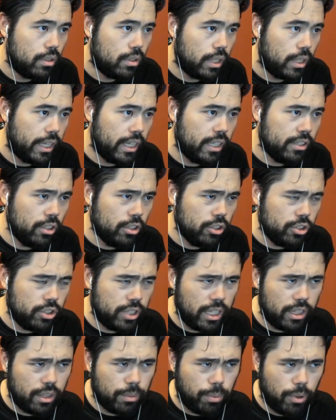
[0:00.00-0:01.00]
I guess I'll just
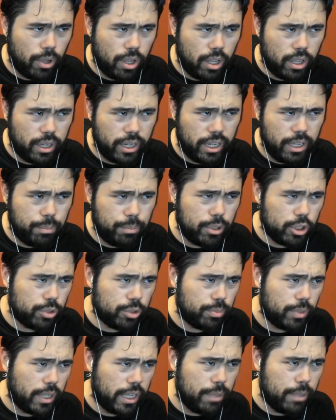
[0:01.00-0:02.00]
take the pawn. I had
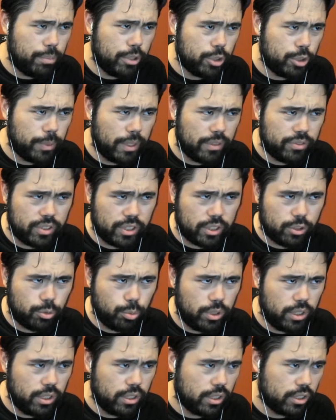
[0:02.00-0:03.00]
bishop I had bishop f6
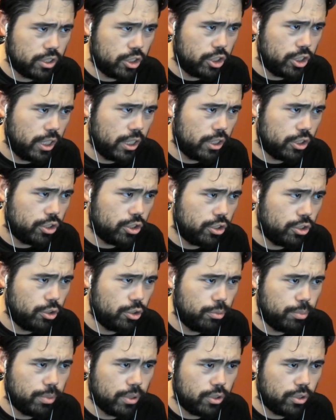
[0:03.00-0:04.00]
winning in exchange
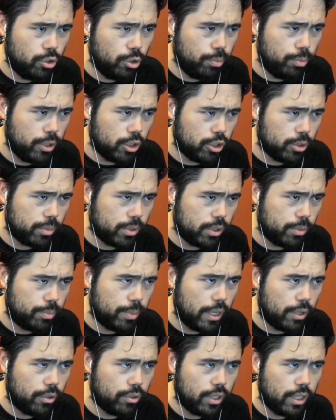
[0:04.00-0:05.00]
too, but two bishops is
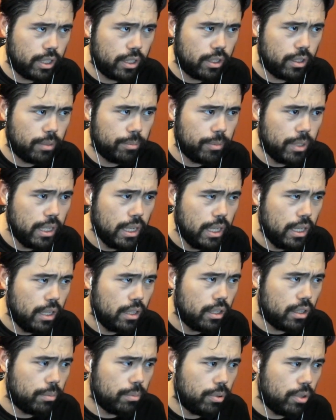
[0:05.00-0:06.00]
better than um
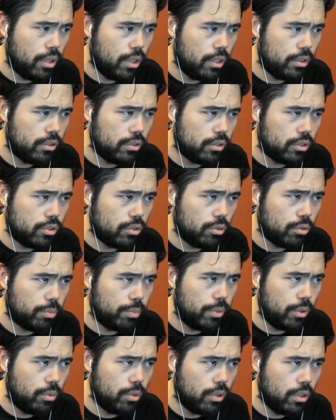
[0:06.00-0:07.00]
than a pawn, so let's go
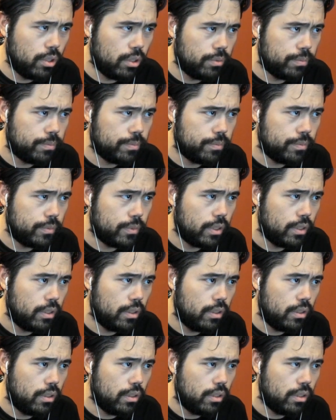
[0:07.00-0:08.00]
rook b1.
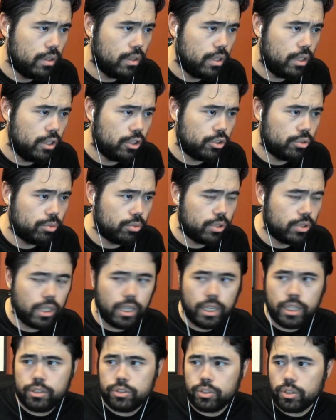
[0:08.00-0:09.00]
He just
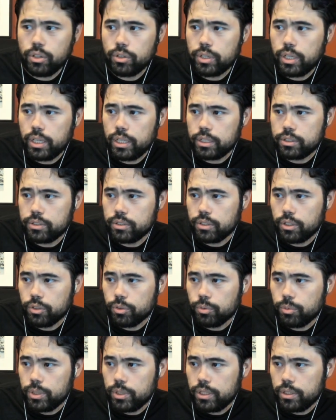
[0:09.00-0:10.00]
resigns. Okay, that's
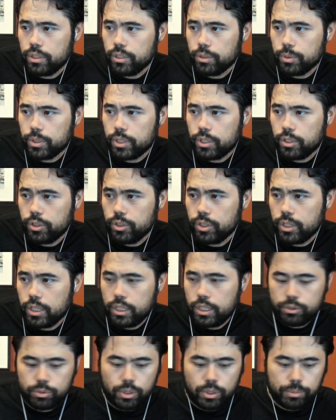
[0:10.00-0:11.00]
another win. There we go, you
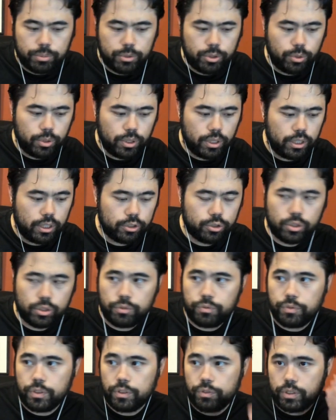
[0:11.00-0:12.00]
guys. We're up to
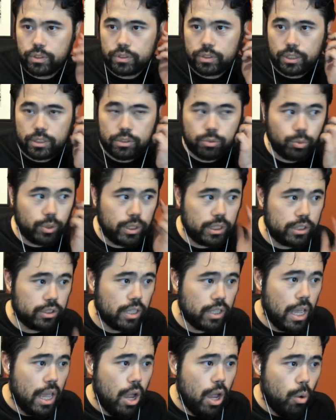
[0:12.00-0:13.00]
156
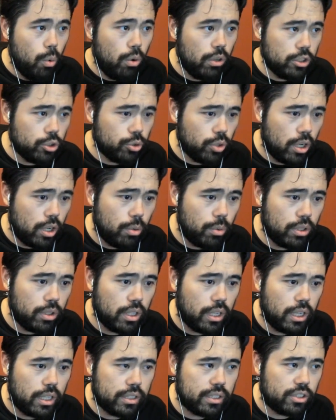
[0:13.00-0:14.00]
wins. One draw, one
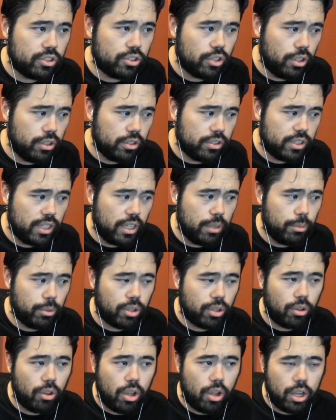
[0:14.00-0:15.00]
loss. I started this game
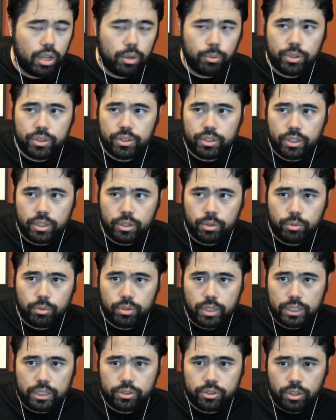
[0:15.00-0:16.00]
with a lot with a
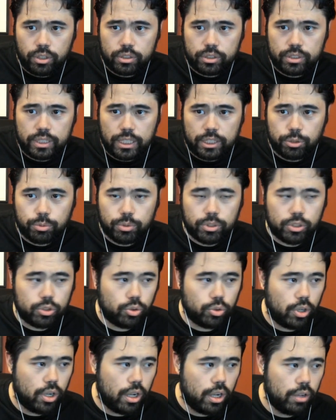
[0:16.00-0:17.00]
I started the session with a
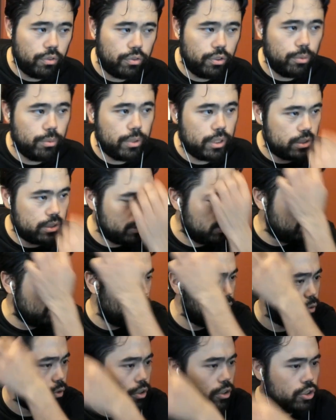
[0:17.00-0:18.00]
draw a few minutes
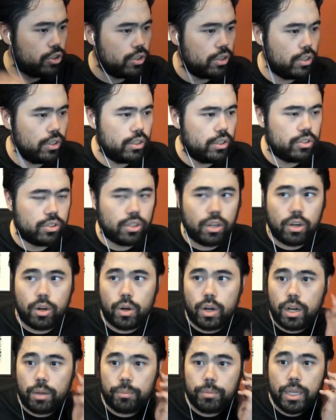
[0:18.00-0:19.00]
ago, unfortunately.
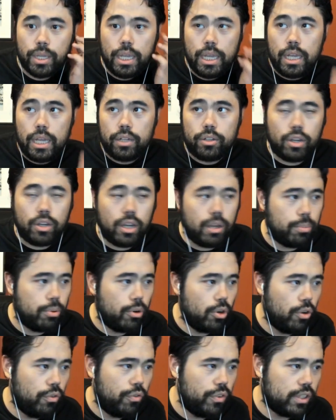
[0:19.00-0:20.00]
So um not
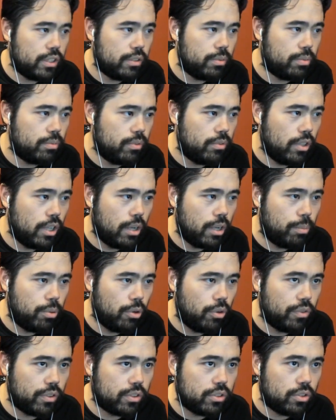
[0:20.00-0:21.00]
perfect, not a
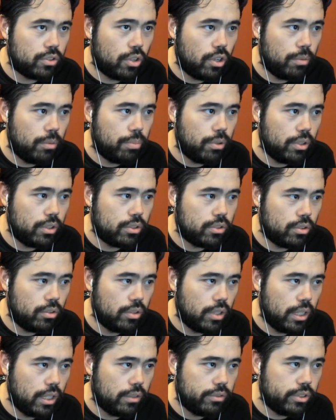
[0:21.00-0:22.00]
perfect start, but let's go
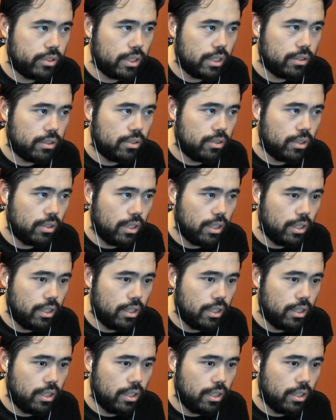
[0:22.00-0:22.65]
knight f6.